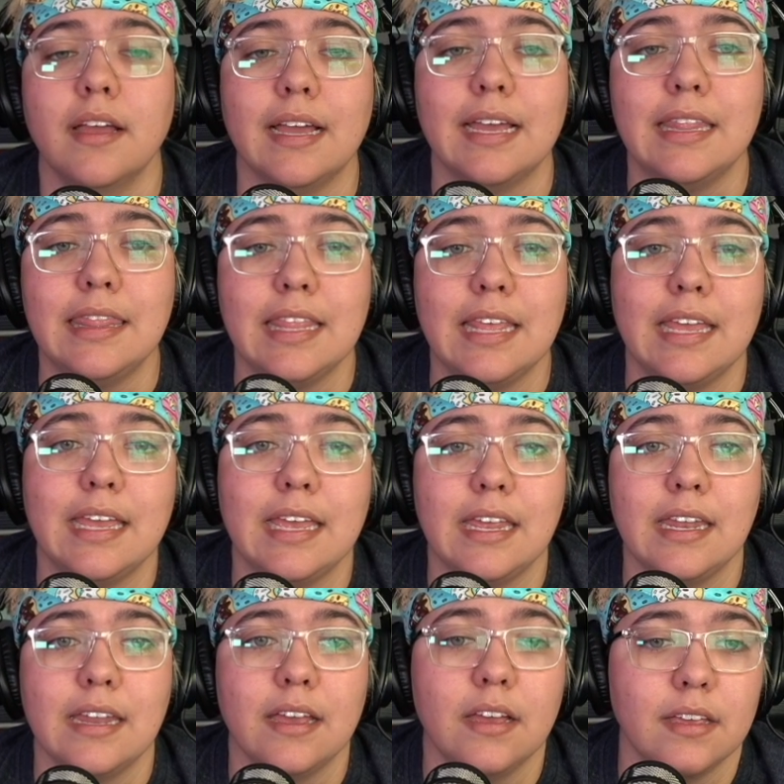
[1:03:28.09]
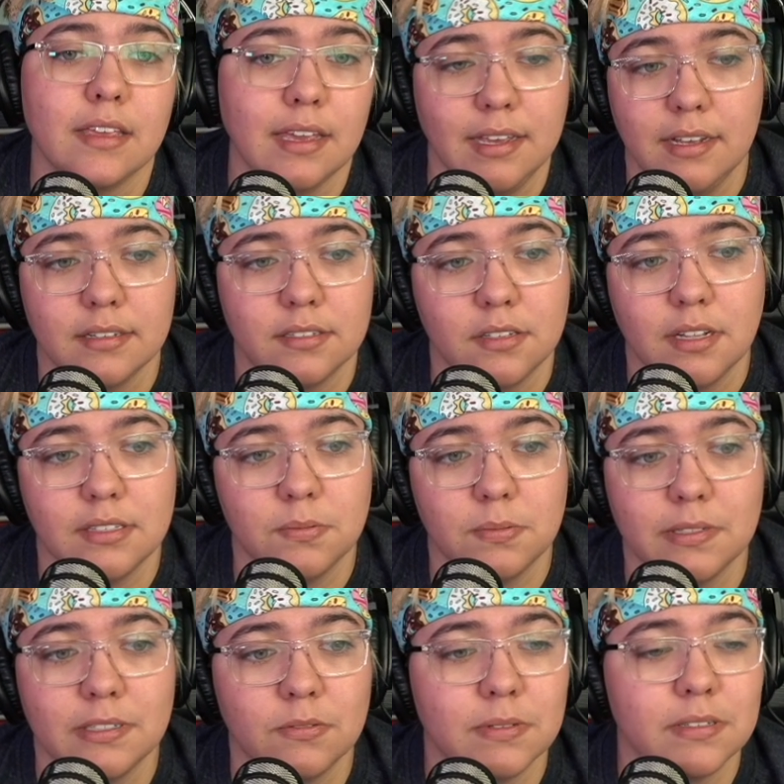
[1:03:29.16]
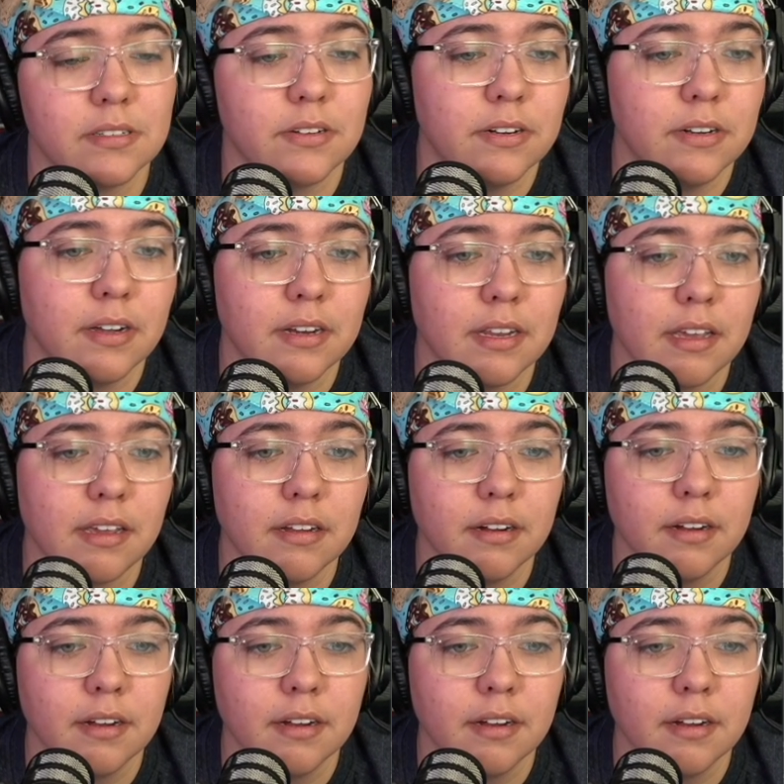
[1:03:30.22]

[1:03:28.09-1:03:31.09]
And then, yes, that's what's going on here.